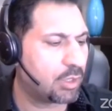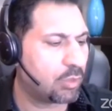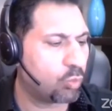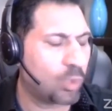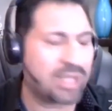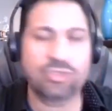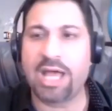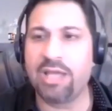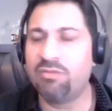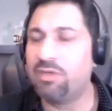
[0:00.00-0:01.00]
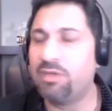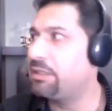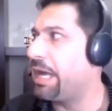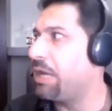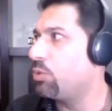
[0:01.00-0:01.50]
uh, one side of it,
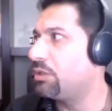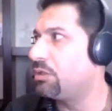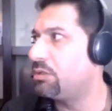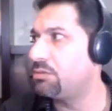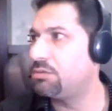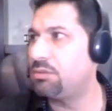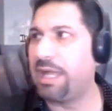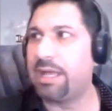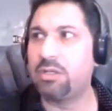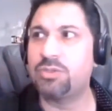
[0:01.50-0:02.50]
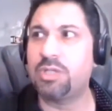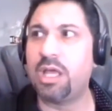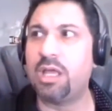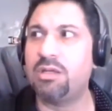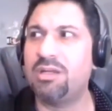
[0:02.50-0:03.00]
I would like to
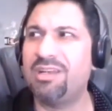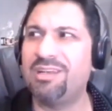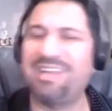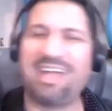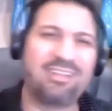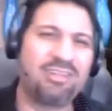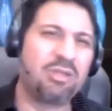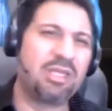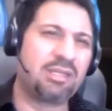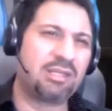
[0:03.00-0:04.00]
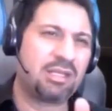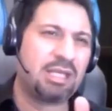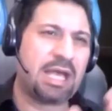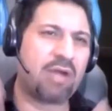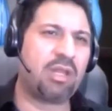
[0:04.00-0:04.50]
say not to get
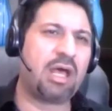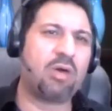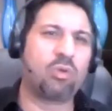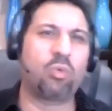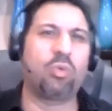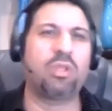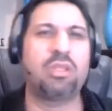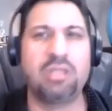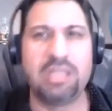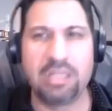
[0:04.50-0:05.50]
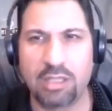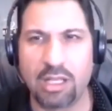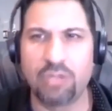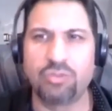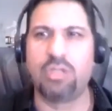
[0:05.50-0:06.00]
carried out with the
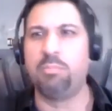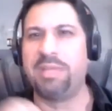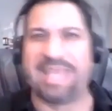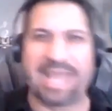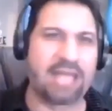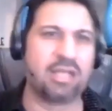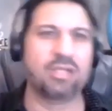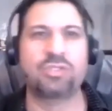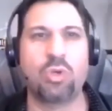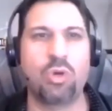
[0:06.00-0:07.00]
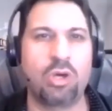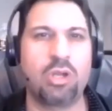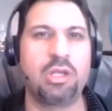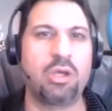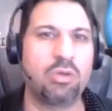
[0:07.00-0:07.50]
details and the mechanics so
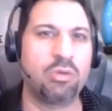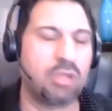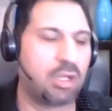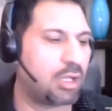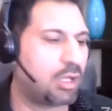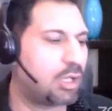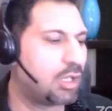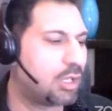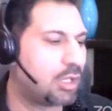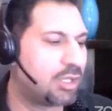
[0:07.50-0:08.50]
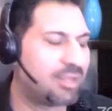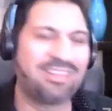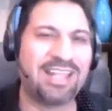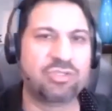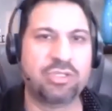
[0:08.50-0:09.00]
early on. Uh,
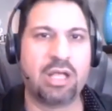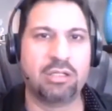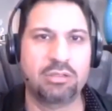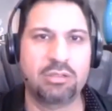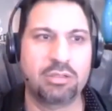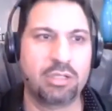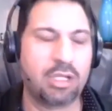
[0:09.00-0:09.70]
that's not